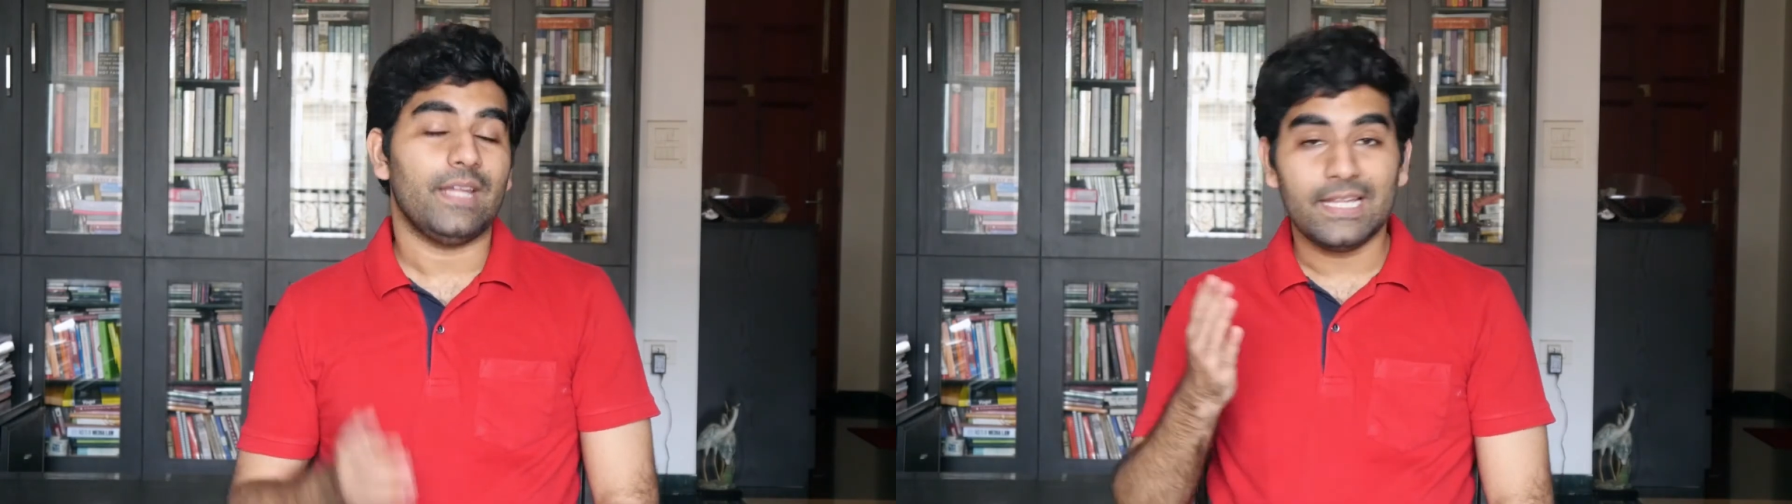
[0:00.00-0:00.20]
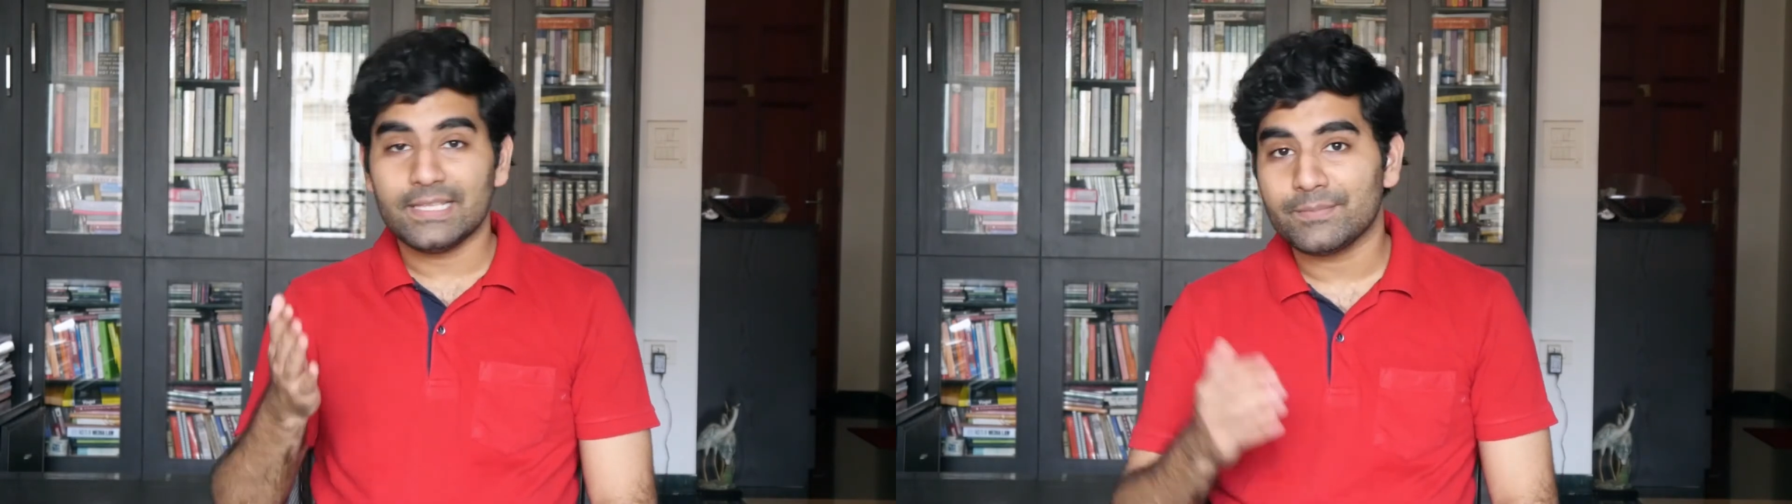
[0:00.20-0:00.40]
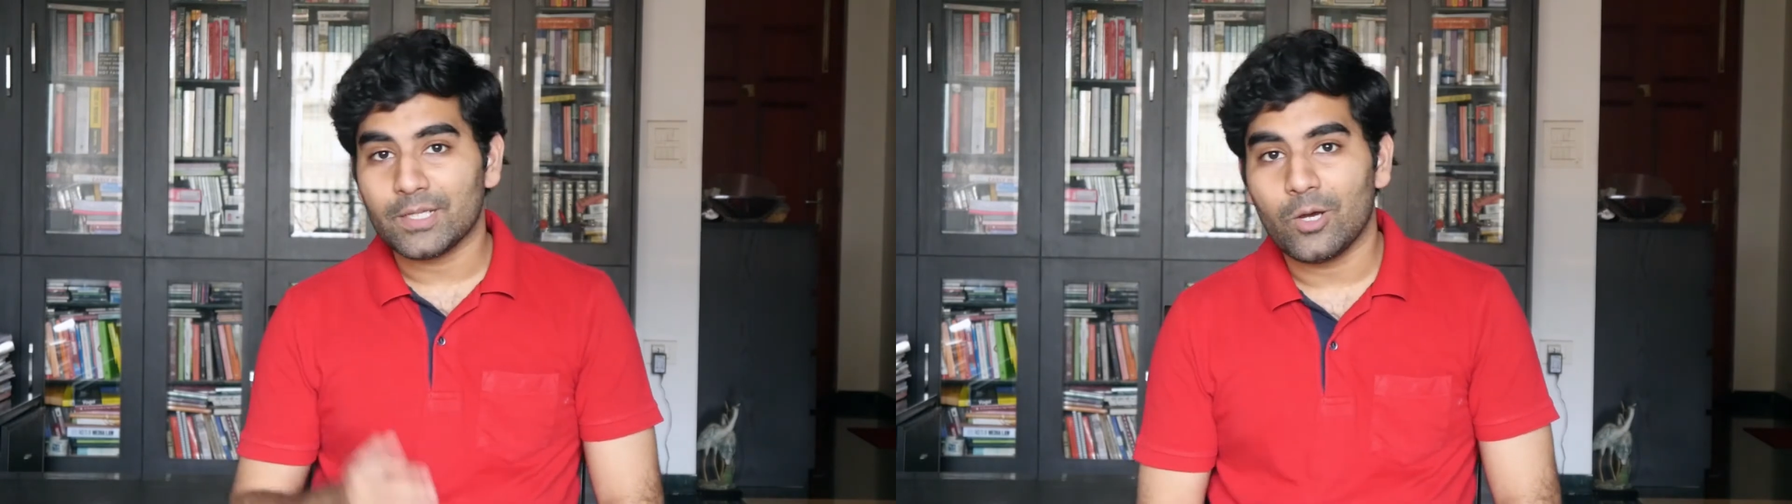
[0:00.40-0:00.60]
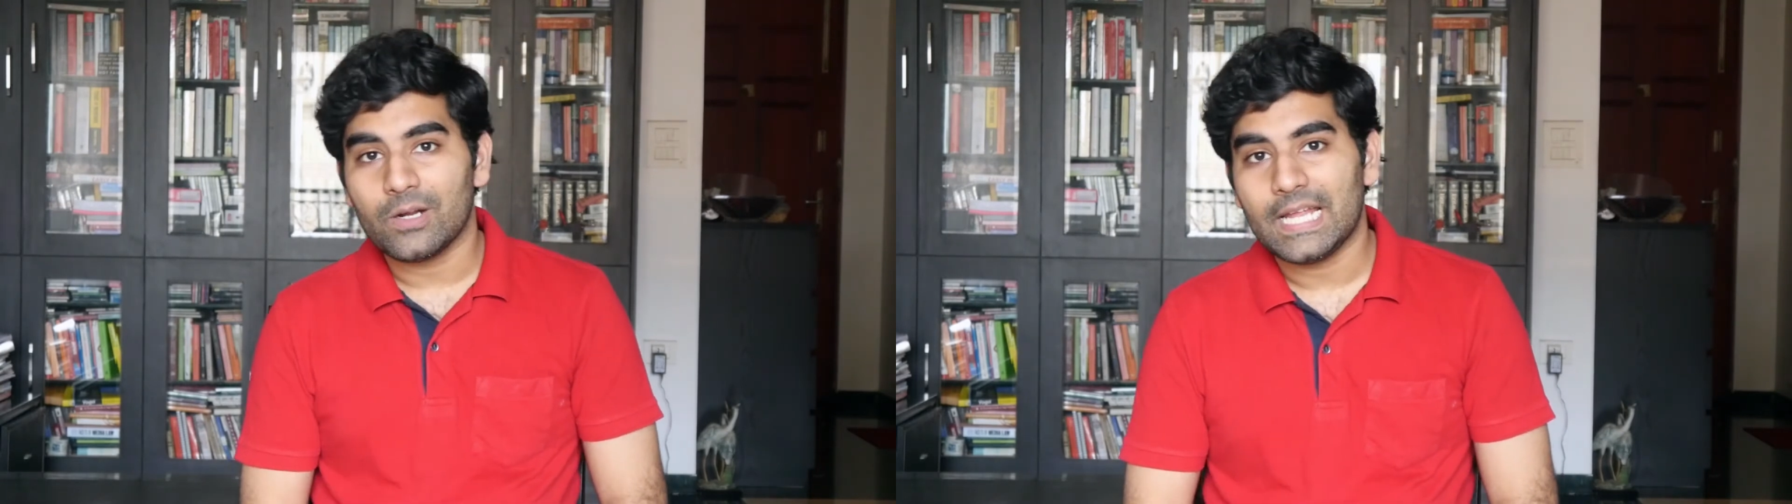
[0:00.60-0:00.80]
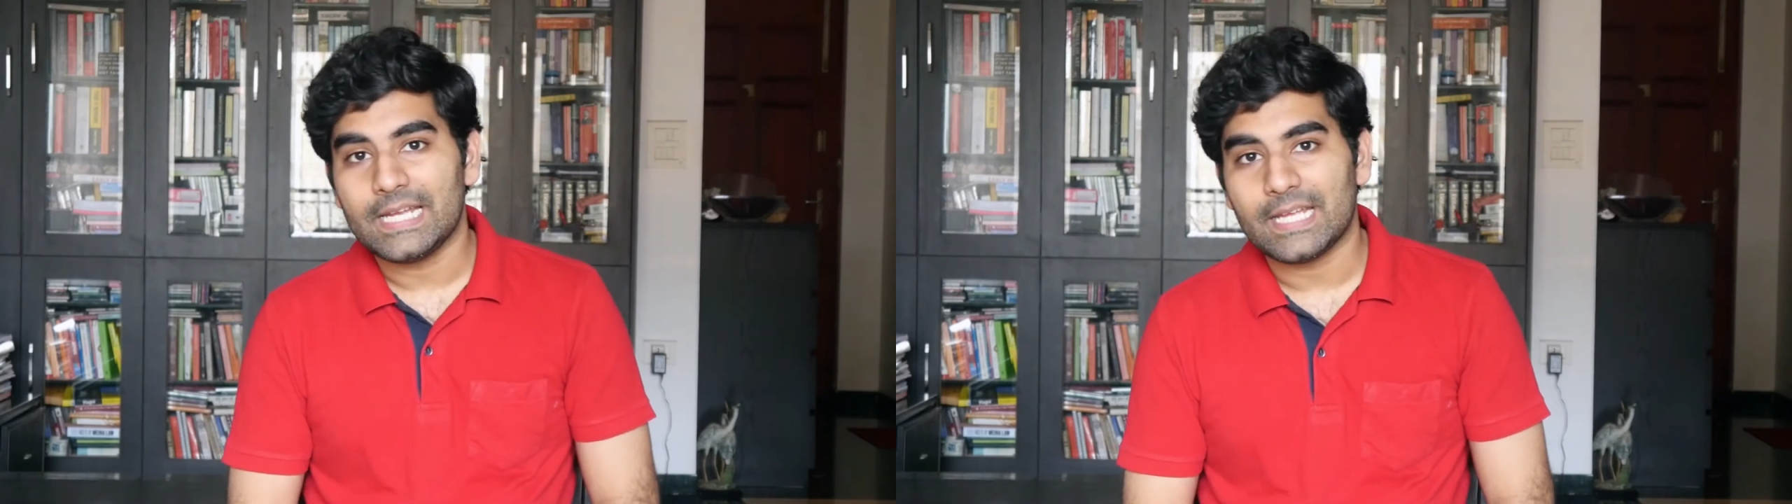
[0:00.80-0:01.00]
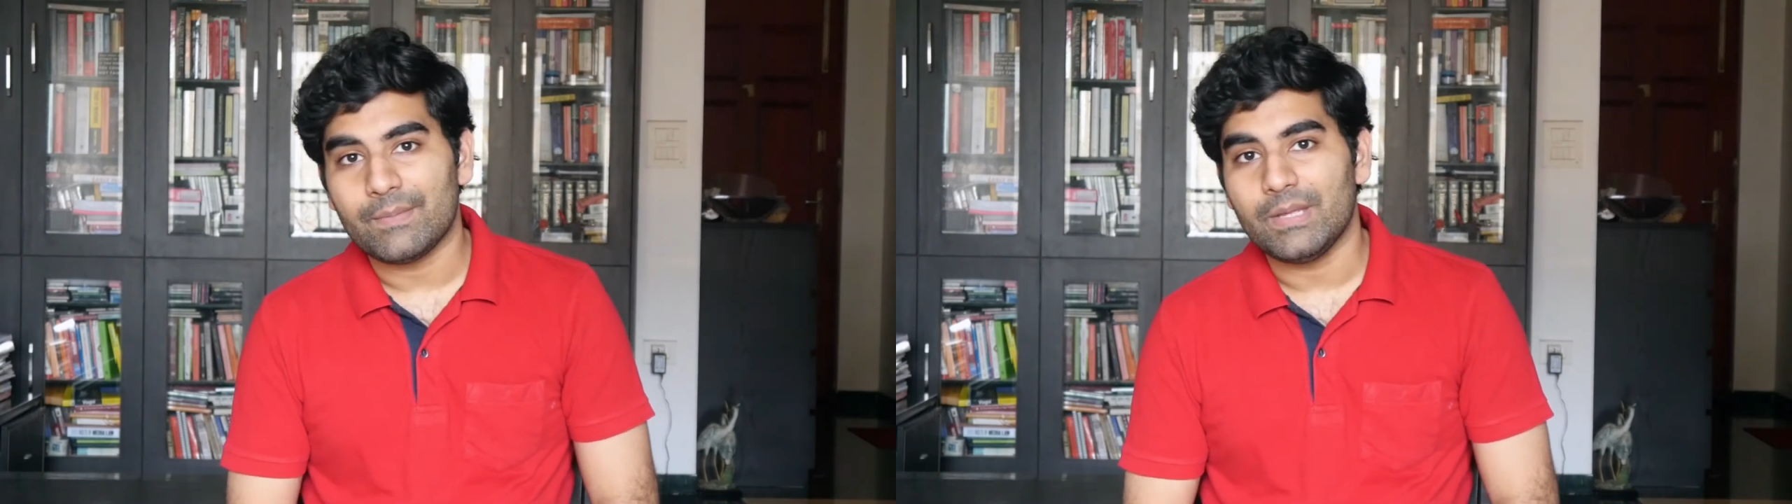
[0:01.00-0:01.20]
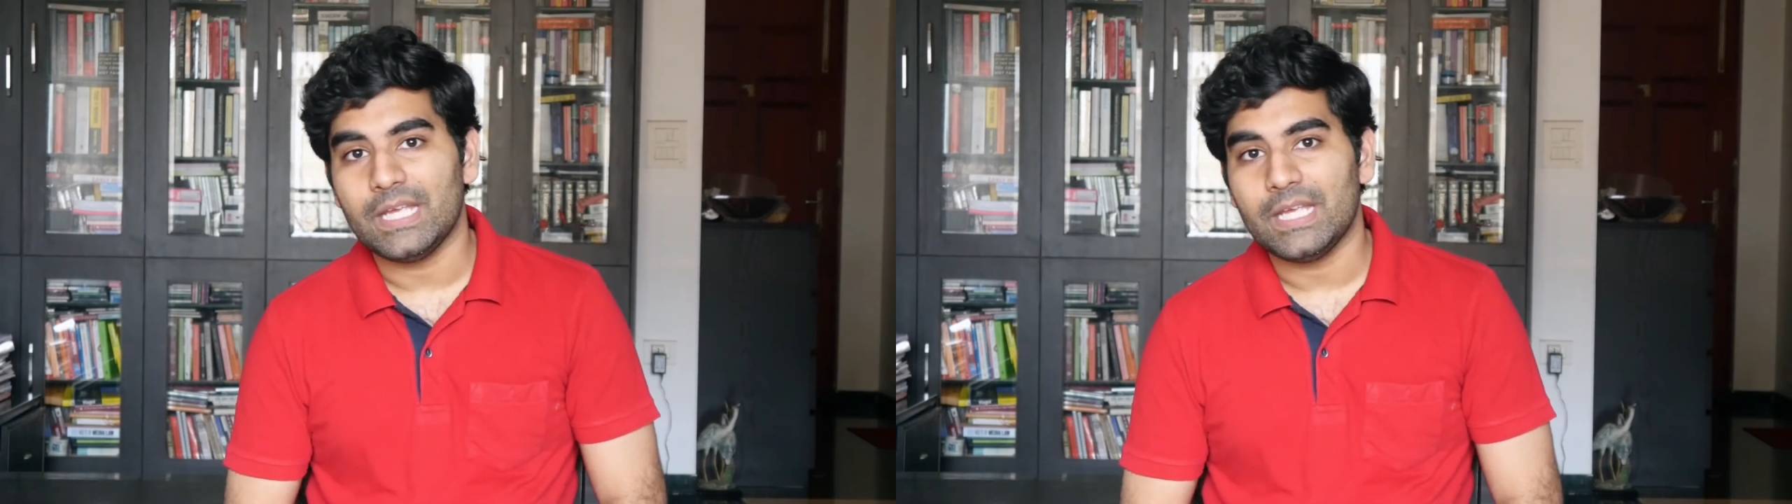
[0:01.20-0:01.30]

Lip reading: Telling them the logline can